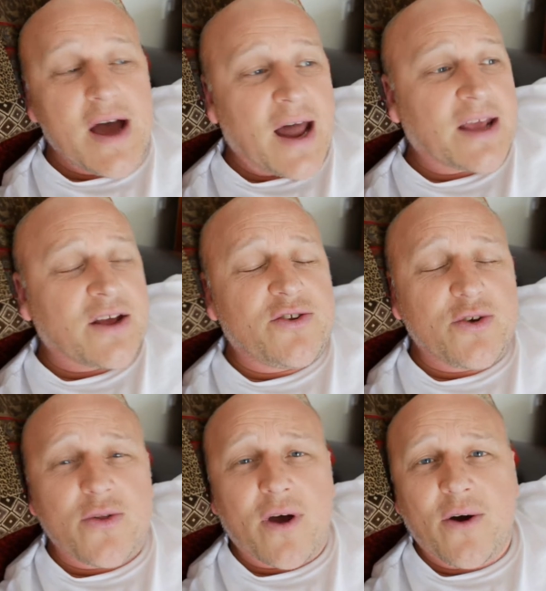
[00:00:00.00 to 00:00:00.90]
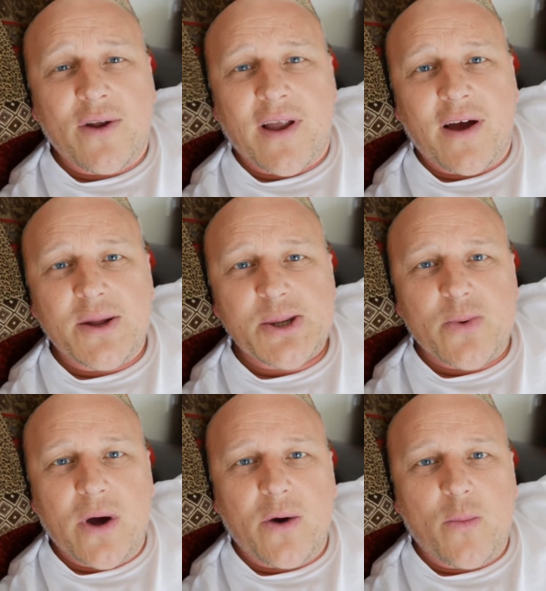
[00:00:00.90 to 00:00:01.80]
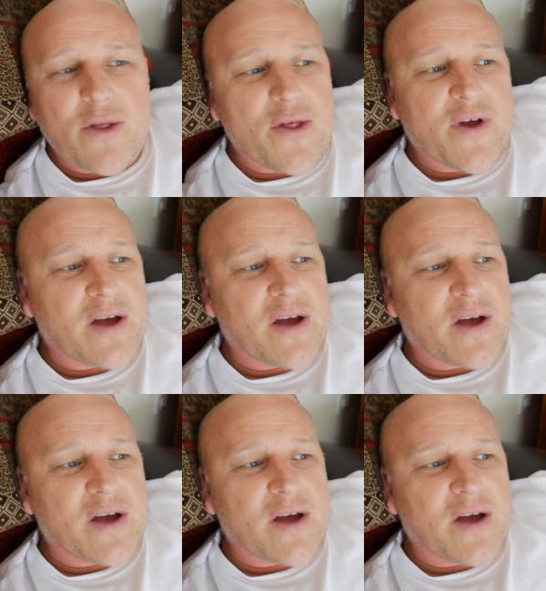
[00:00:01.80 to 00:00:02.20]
And I can do that online as well, whether